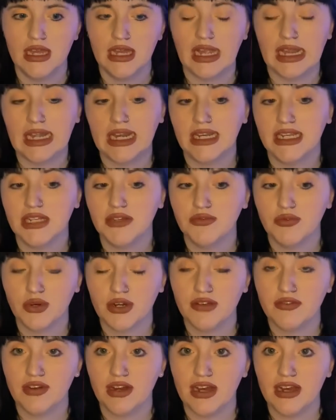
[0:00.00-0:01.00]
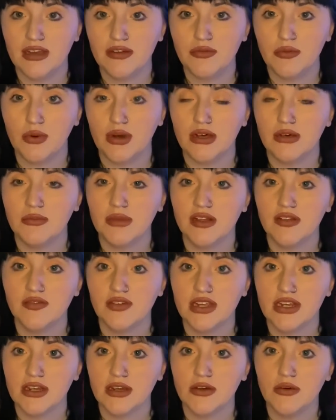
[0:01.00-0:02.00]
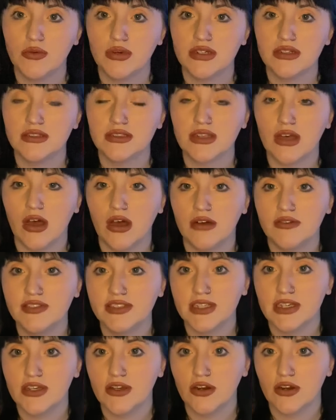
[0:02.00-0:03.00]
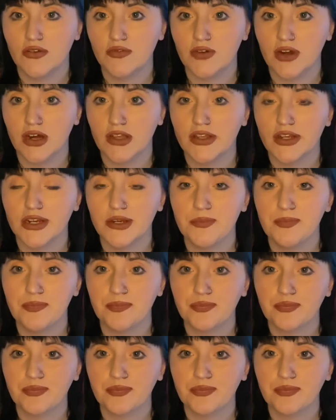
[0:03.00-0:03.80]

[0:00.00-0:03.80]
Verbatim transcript: In 1945, while Melvina was off seeing her father,